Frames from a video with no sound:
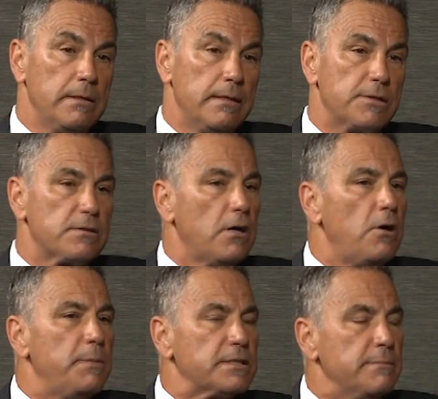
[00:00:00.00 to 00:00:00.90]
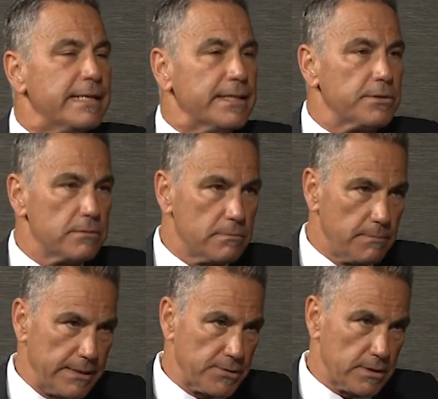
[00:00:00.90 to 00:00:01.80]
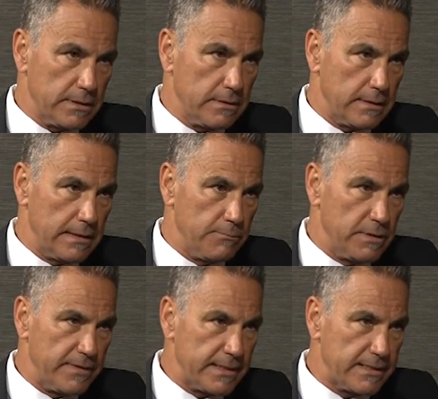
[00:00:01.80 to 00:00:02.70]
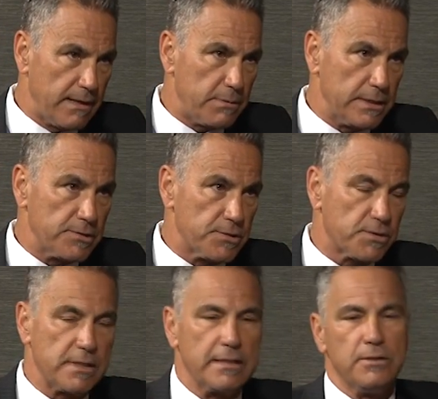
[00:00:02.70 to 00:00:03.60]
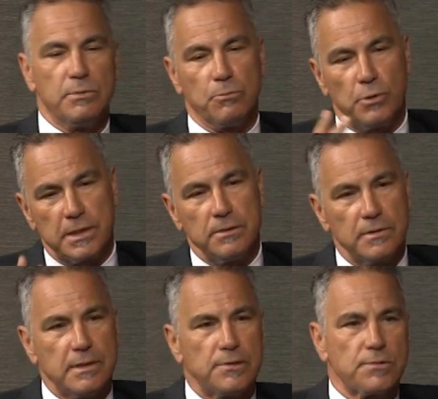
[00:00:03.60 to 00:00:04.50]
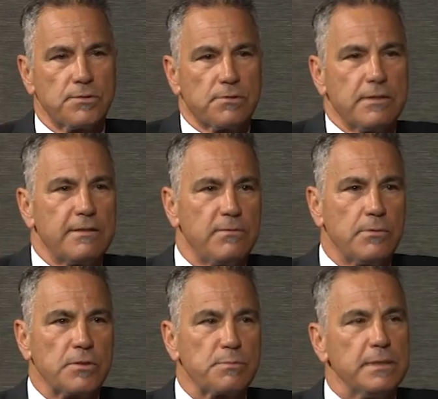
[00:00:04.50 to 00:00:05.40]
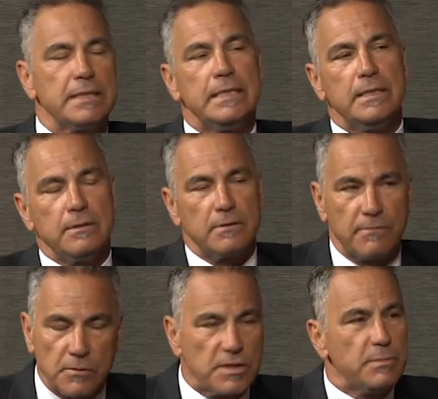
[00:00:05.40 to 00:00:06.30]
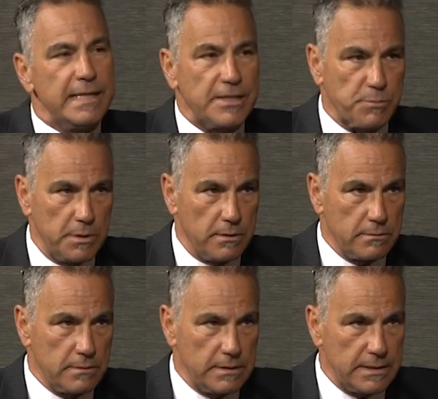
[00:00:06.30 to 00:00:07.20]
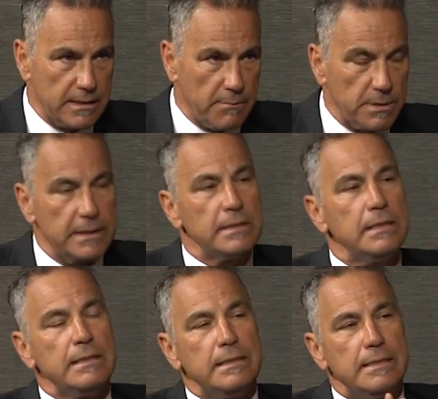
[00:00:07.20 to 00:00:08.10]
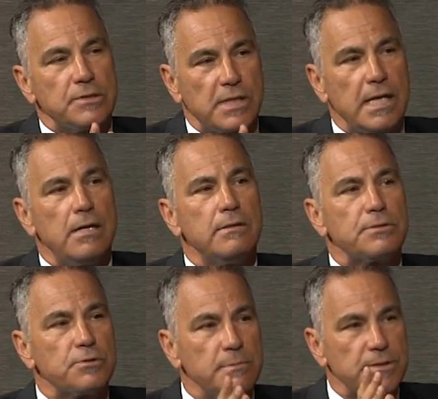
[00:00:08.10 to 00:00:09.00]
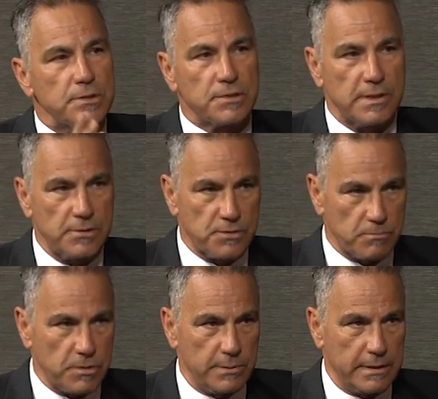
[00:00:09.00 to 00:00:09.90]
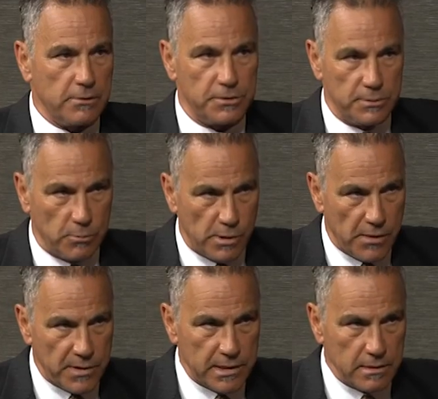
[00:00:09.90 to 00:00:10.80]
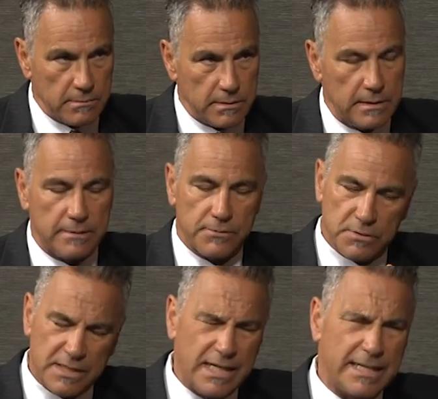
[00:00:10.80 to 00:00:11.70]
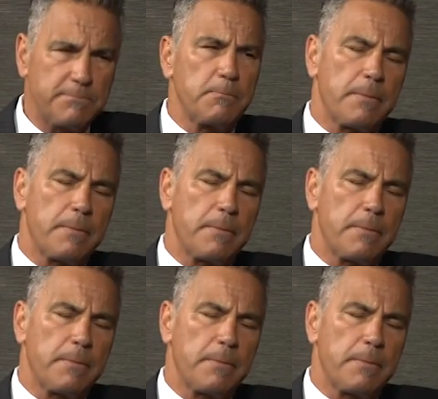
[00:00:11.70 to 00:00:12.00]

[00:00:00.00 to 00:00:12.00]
it's all about demand, basically. And we've had companies that say, we want to do this is great for us, but the first thing we ask, Bill, any company, is how is your domestic sales doing? Are you doing well there? And if they're not,